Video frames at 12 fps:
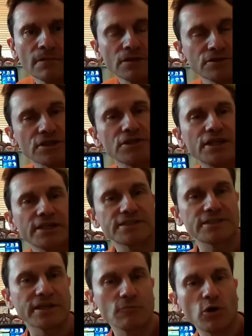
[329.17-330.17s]
So the next
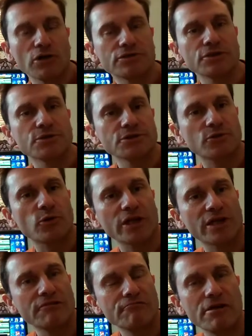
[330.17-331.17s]
thing, what I'll do is I'll
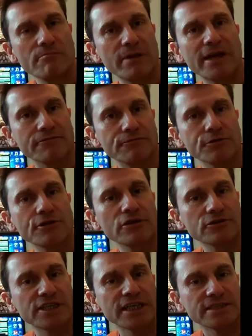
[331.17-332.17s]
quickly run back through
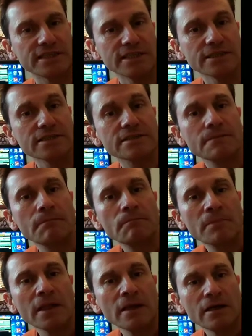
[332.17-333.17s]
those settings,
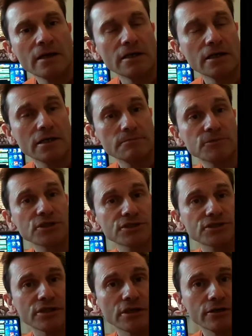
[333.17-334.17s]

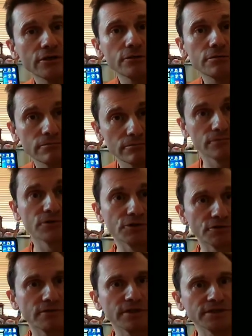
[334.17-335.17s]
just so
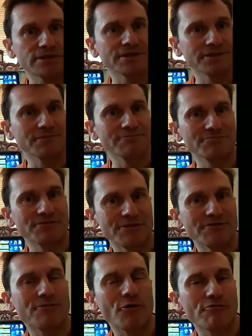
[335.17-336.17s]
it's at the
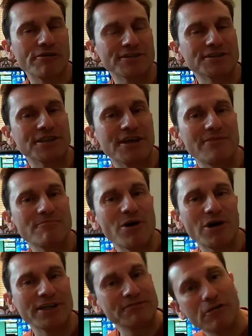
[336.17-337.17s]
forefront of your
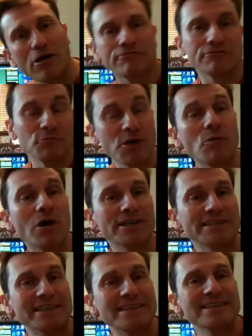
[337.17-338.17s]
mind rather than
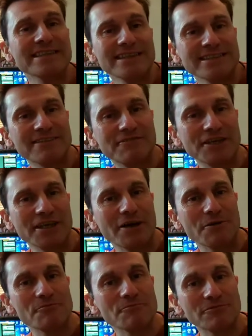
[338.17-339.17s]
rewinding the video
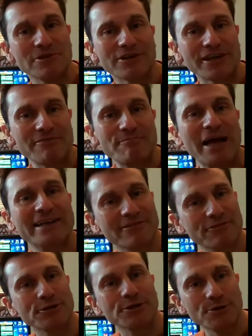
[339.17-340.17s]
and looking back
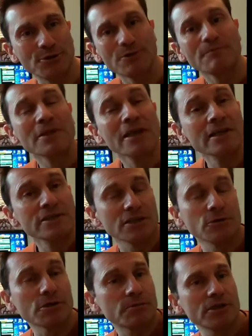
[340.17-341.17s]
through it all. So
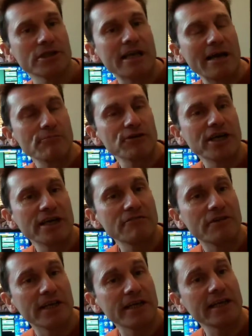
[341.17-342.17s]
I'm going to put the camera on
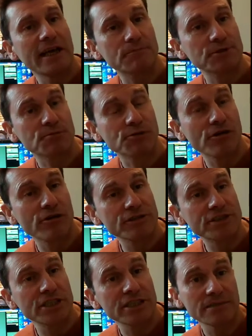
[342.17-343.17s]
AV, aperture
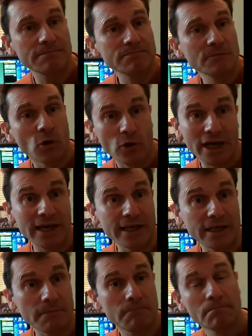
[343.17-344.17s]
priority, or
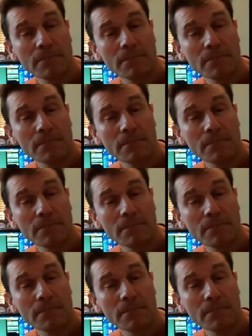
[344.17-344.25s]
A,